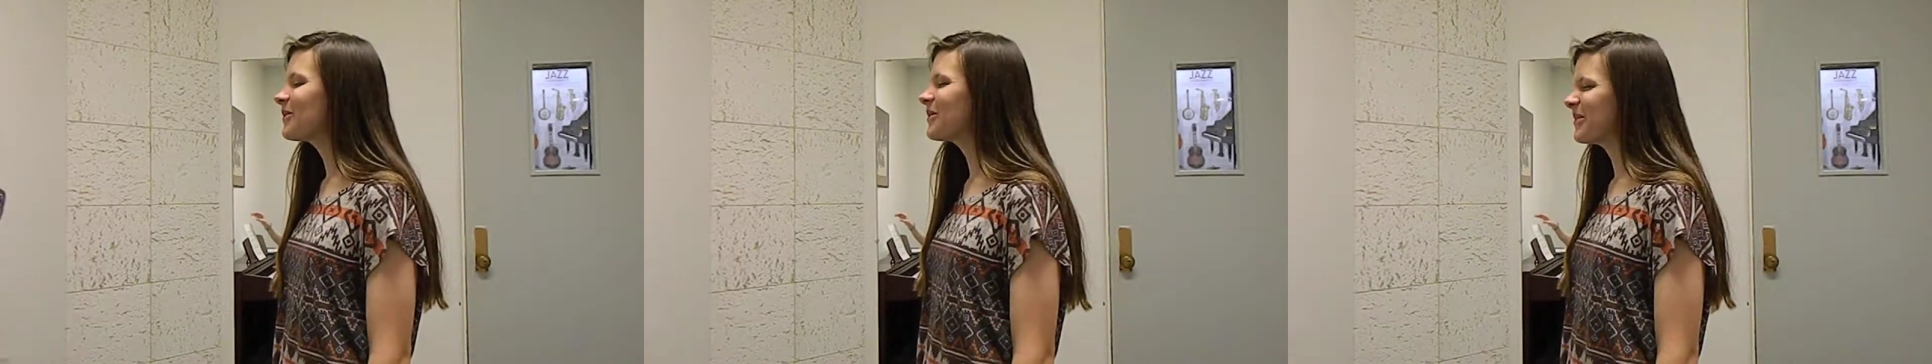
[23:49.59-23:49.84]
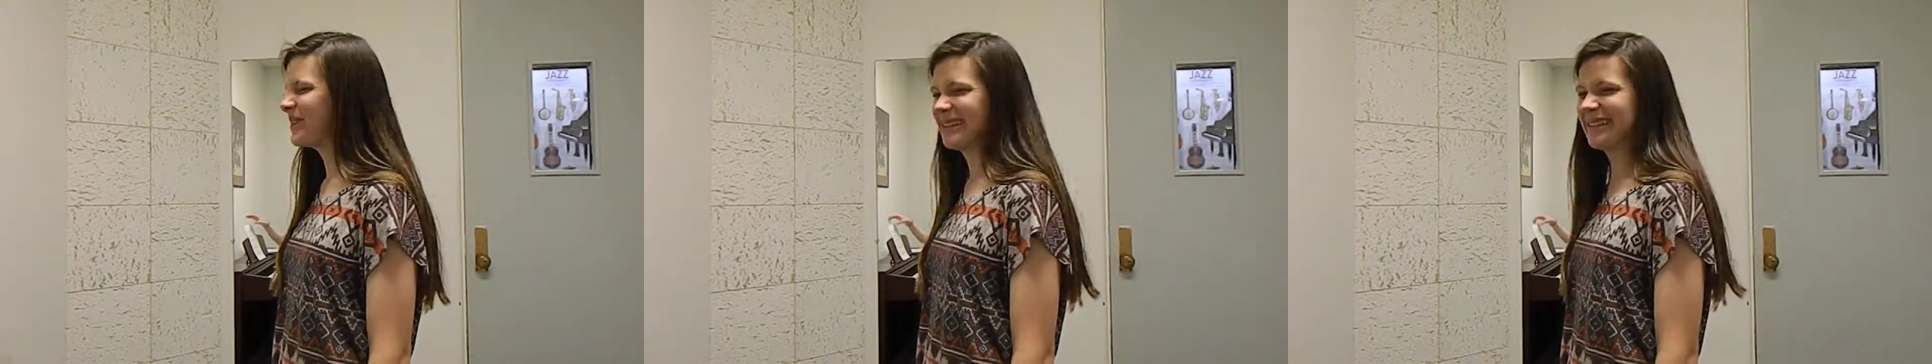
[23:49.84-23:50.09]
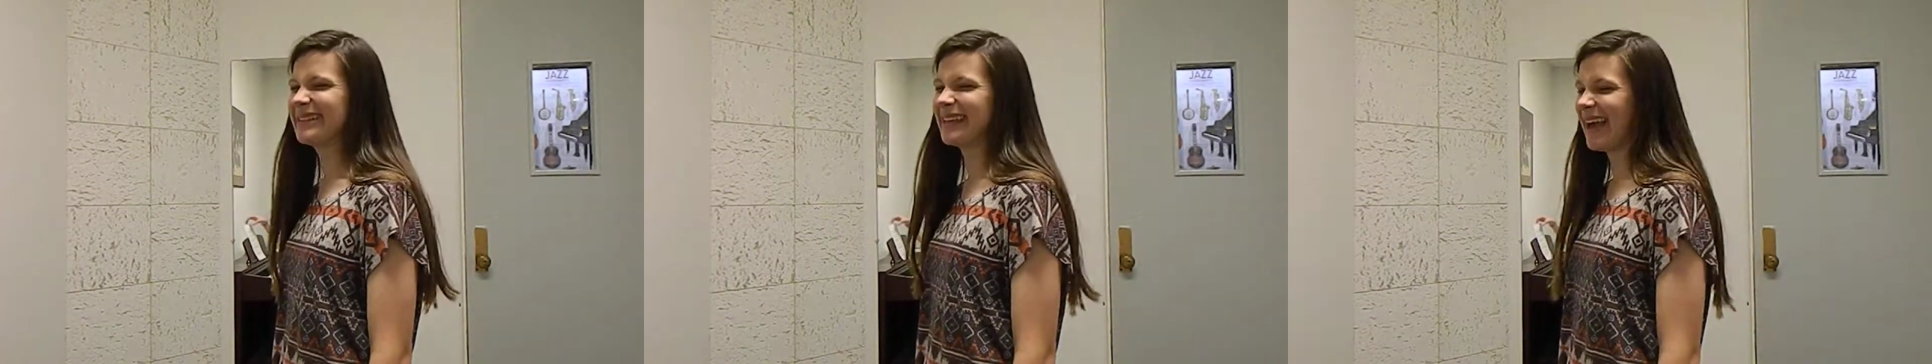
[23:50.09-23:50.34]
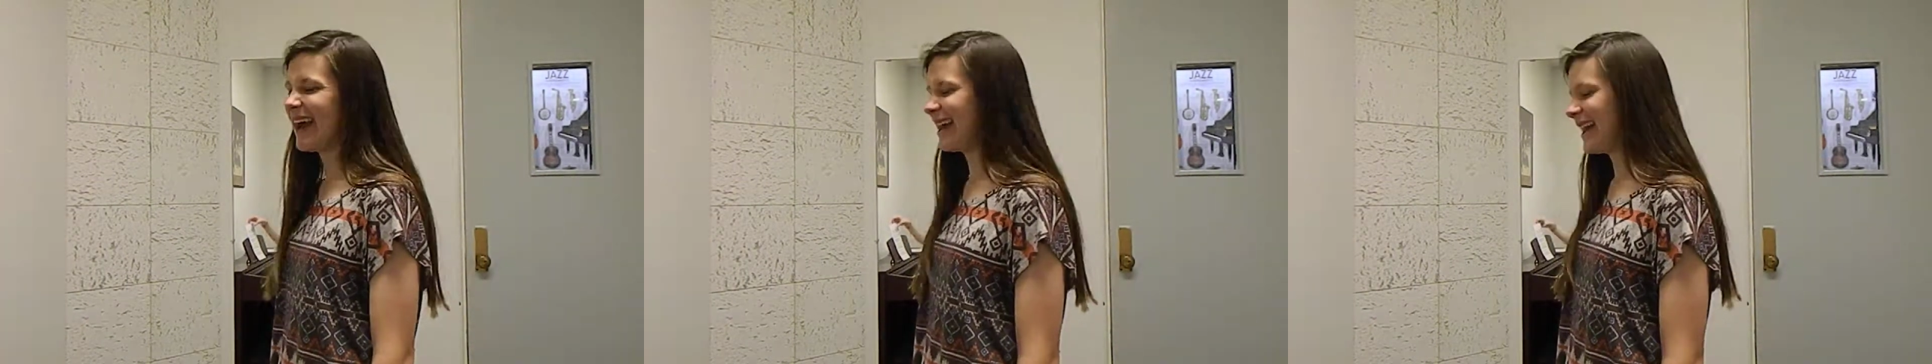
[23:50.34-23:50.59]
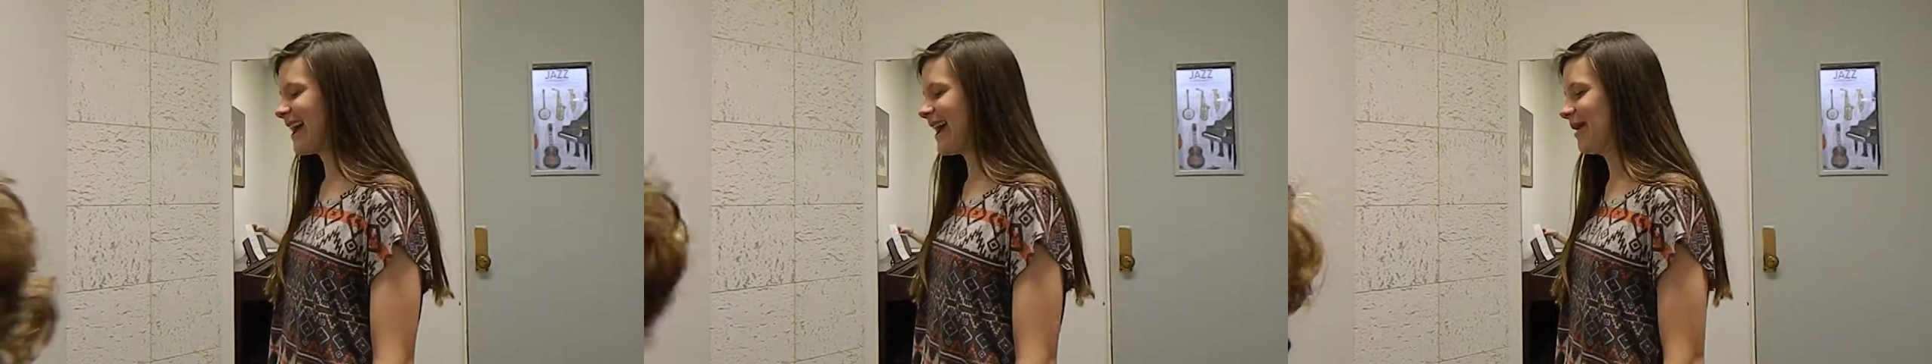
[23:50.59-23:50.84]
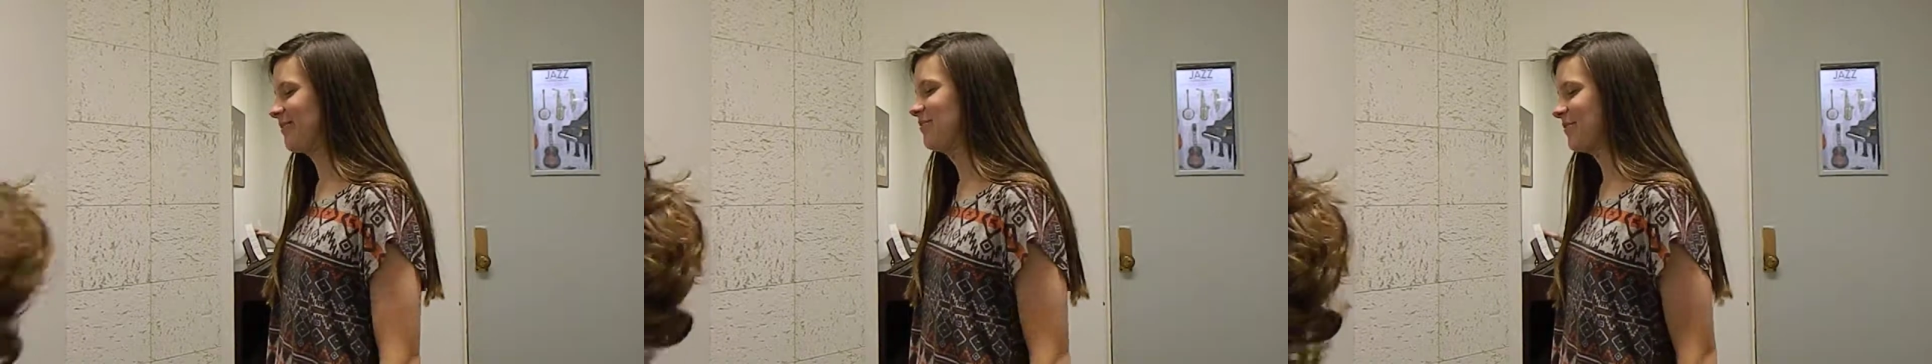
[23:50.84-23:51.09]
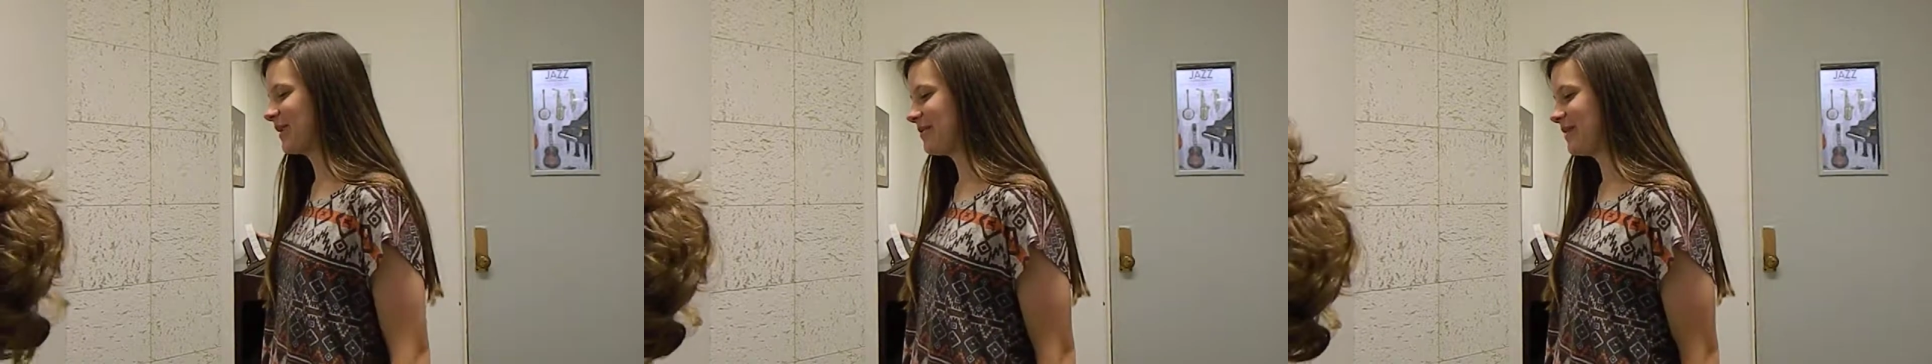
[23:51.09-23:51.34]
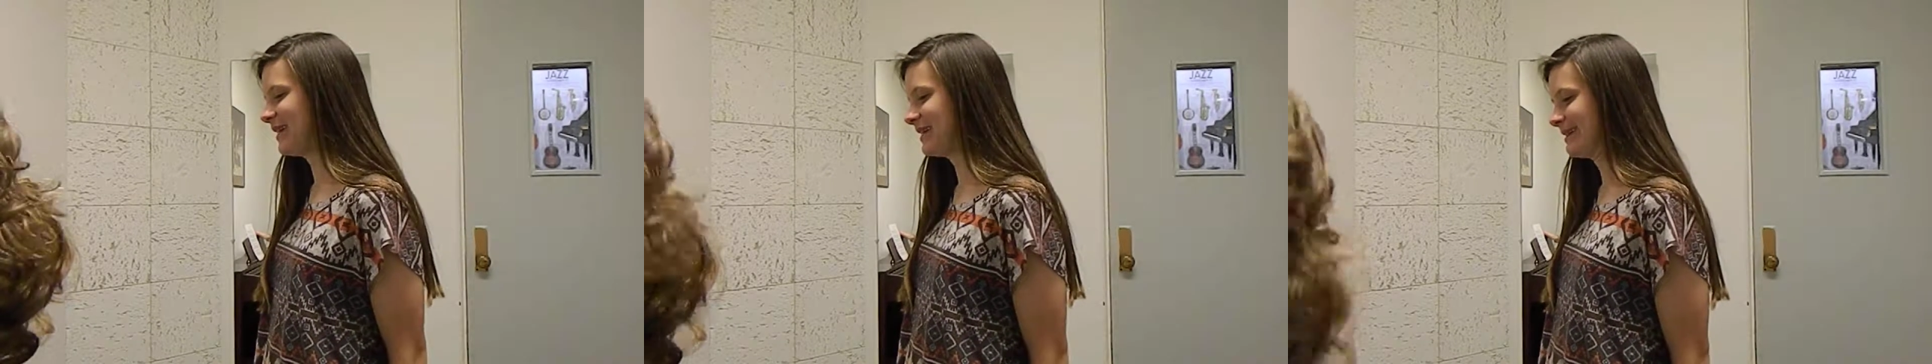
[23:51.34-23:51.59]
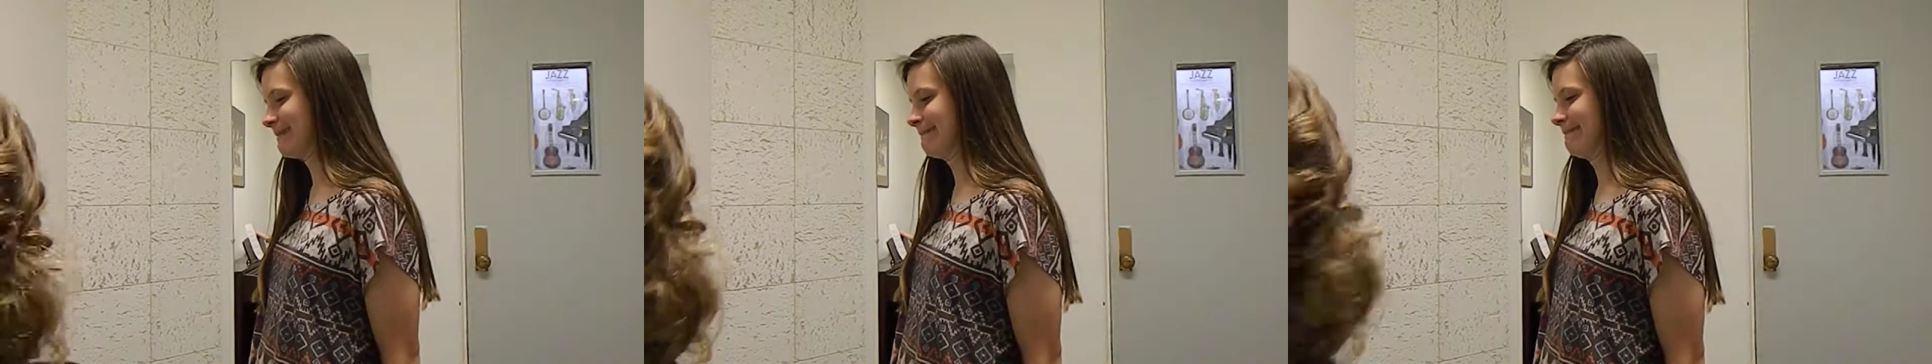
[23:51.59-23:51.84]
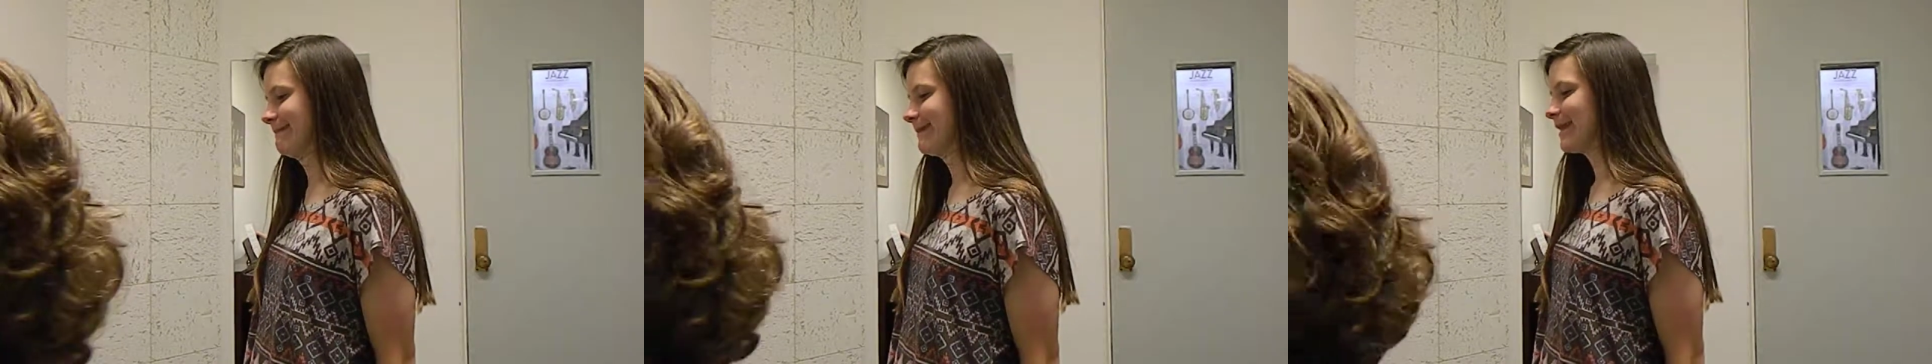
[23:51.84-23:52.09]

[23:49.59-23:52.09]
You want to start? That's okay.